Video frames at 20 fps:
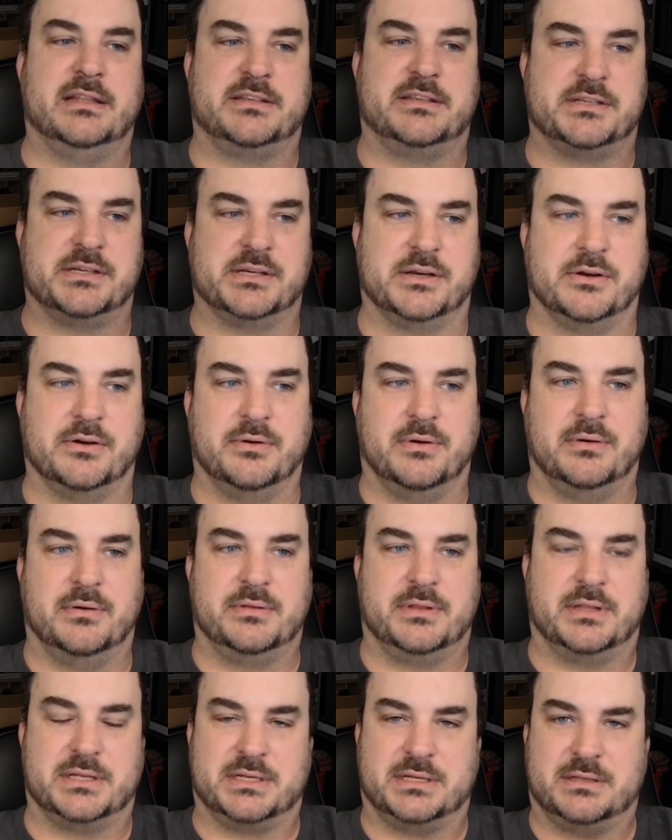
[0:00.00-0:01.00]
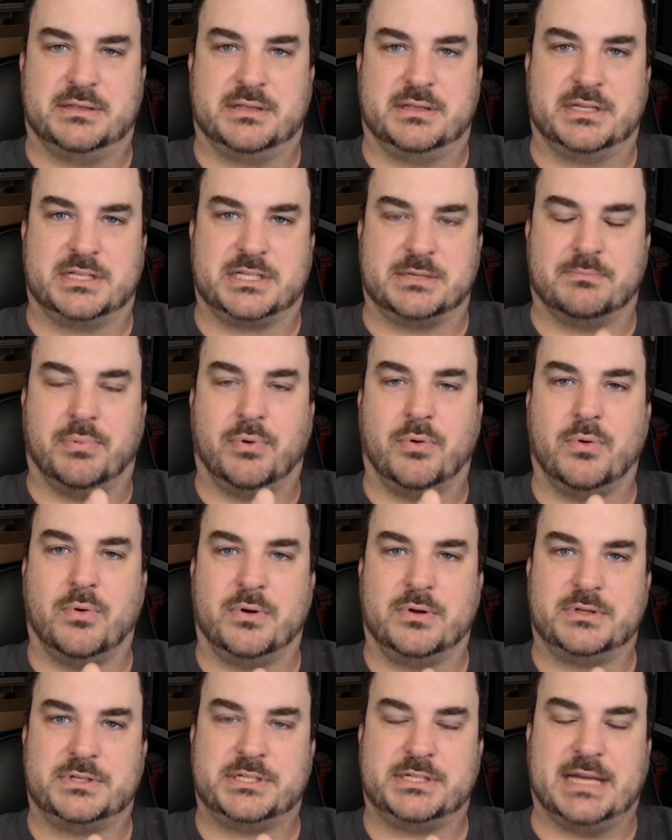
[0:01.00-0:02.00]
so the
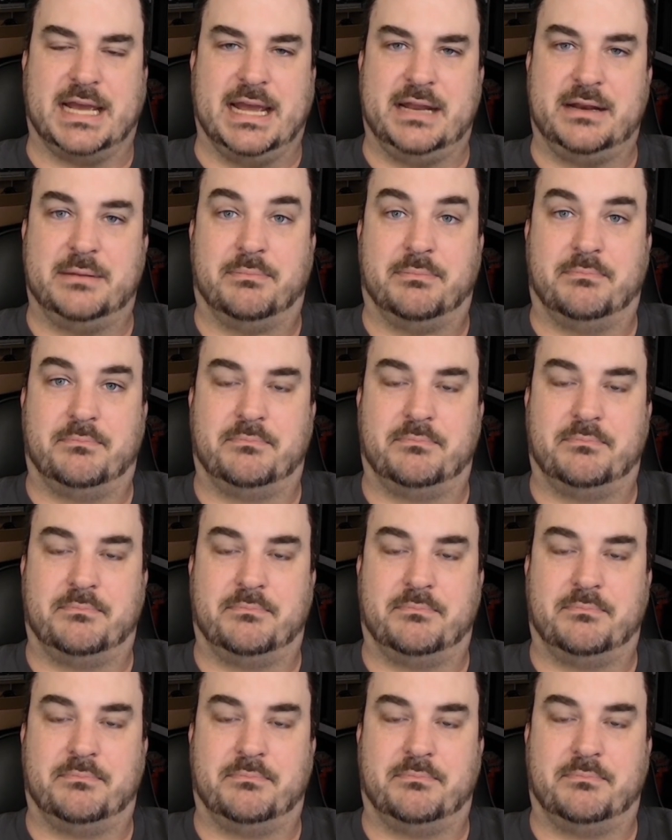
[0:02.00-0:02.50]
supports, I had to